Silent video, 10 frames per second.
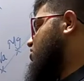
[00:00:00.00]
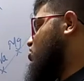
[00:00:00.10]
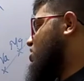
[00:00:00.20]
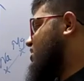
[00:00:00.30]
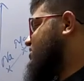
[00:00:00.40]

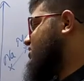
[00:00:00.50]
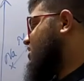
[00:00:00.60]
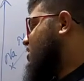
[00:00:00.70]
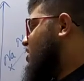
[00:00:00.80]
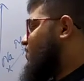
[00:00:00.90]
nucleus
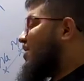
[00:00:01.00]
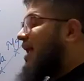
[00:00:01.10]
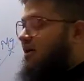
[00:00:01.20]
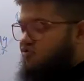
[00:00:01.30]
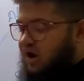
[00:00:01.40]
will
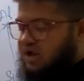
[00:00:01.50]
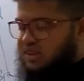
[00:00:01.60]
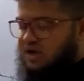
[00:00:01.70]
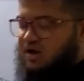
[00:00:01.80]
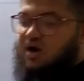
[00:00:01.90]
attract the